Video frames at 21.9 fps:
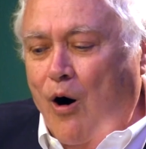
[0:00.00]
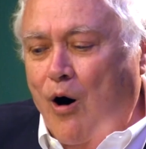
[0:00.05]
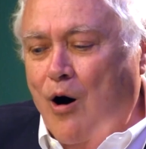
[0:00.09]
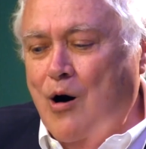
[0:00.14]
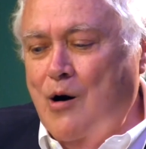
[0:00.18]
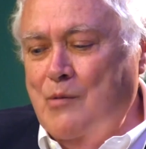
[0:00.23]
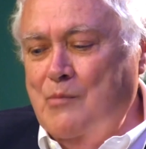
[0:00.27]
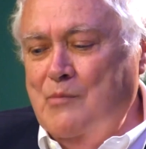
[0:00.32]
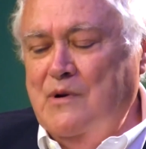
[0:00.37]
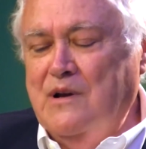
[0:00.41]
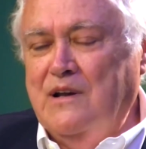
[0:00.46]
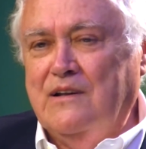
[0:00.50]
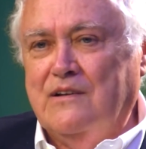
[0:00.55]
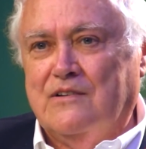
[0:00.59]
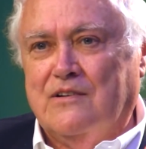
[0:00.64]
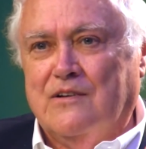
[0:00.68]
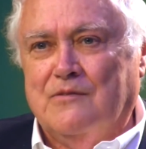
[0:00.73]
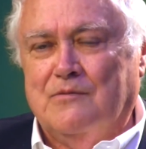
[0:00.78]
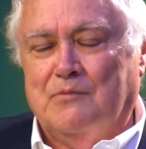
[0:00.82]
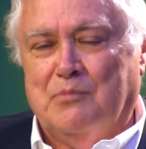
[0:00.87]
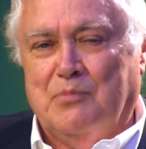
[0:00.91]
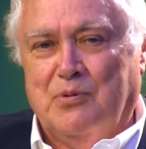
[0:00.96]
Armies
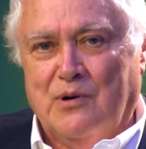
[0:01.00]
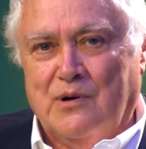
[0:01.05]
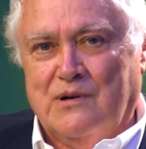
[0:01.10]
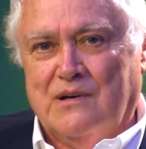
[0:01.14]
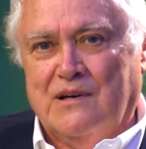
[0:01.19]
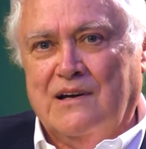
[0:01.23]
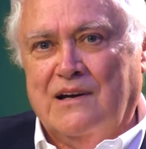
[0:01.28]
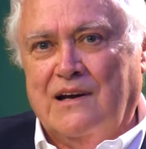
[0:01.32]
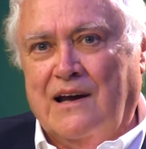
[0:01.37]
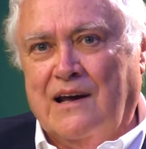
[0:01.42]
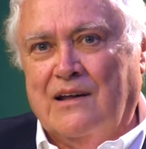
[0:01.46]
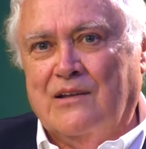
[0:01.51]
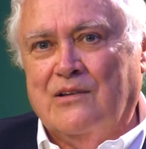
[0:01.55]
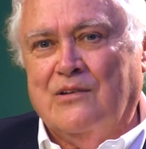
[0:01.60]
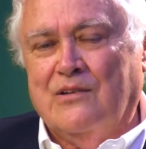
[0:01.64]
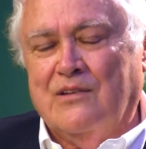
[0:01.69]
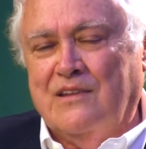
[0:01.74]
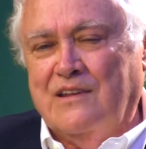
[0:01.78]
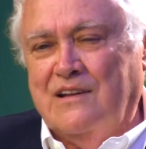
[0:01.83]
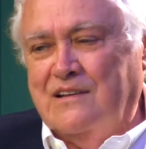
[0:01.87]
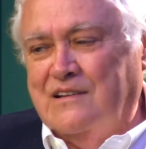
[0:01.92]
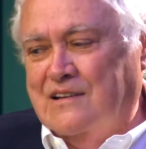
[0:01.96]
have put
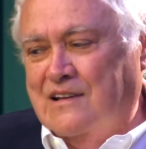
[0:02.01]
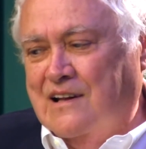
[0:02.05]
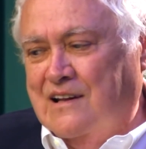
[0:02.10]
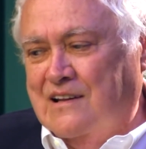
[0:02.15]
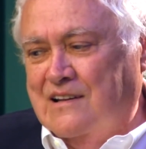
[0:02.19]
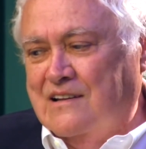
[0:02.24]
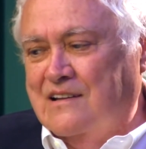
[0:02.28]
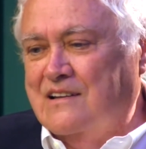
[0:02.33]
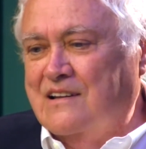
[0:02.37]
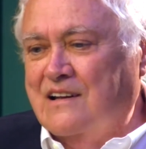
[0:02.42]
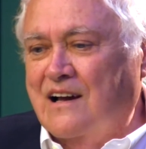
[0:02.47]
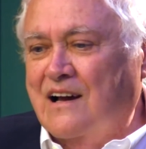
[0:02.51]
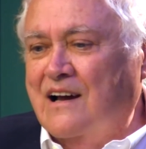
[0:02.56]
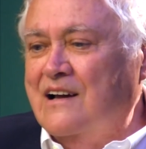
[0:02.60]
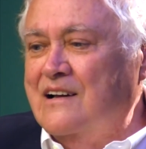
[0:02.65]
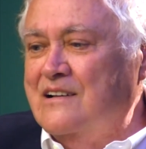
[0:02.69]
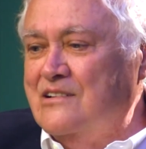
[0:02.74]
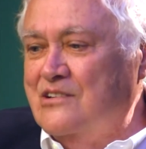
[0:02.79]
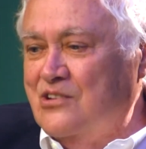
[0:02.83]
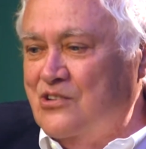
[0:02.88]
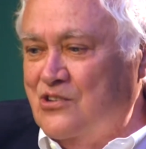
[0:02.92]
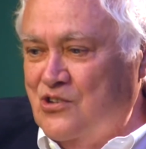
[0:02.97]
together these
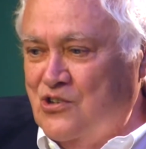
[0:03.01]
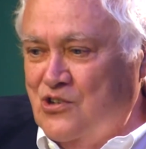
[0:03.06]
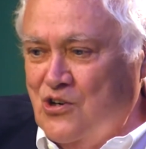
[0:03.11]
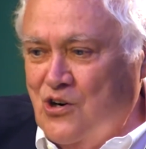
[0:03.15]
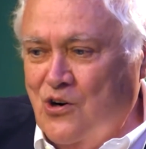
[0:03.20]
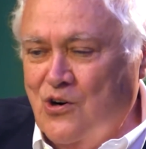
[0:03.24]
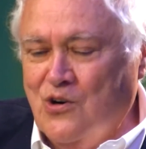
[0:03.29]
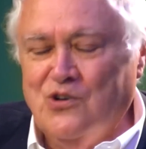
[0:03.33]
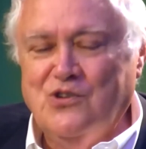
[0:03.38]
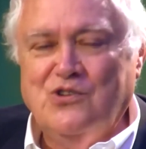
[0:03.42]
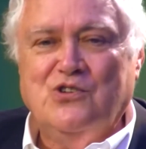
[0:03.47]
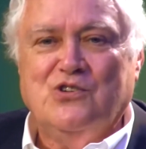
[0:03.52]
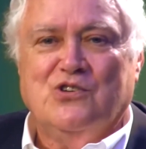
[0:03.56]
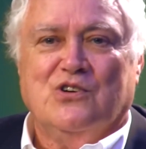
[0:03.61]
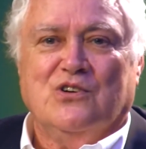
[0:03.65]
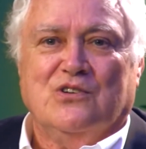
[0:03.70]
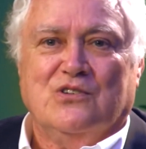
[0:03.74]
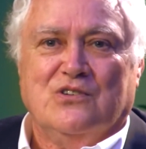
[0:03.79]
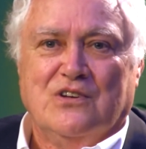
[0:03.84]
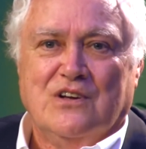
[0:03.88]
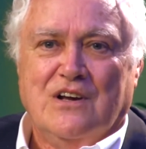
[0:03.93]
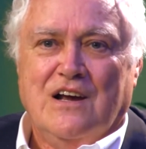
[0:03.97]
insights,
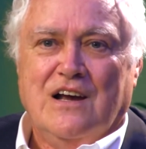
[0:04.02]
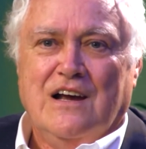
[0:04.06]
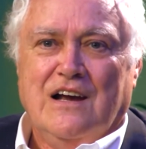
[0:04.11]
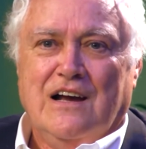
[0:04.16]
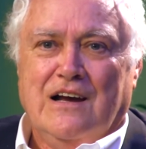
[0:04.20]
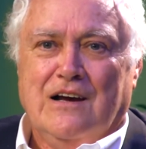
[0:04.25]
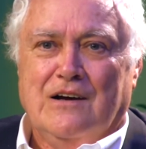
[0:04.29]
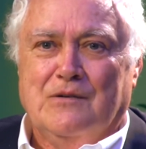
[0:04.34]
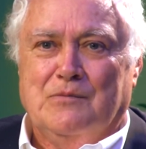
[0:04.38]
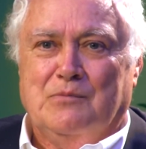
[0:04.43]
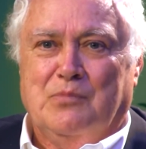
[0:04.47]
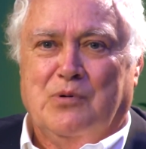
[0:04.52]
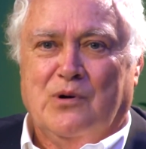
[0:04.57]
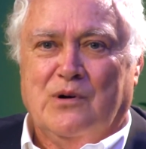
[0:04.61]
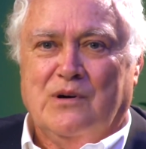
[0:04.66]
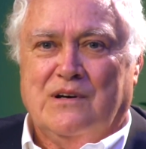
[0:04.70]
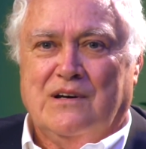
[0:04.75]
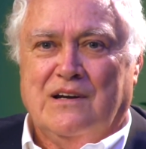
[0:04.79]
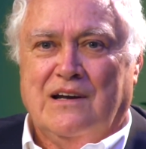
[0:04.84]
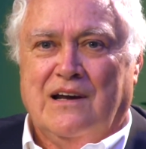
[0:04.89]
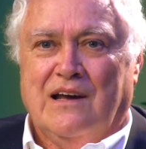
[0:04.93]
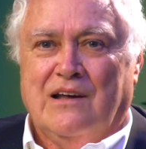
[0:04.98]
churches have
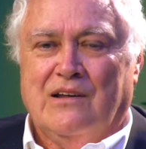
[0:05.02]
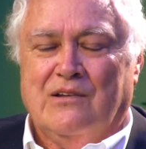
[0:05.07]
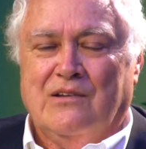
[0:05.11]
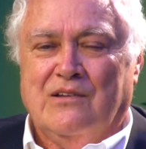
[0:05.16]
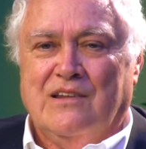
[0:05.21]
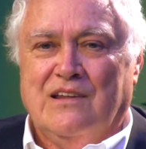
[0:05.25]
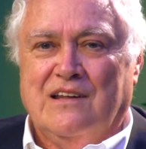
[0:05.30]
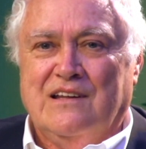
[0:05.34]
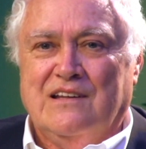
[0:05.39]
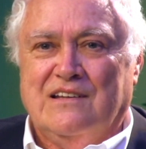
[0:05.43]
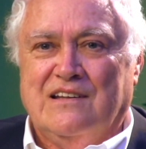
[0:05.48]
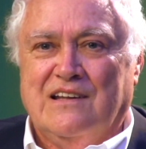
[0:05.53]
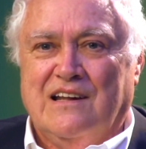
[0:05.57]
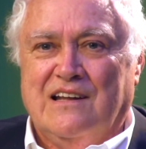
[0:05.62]
put together these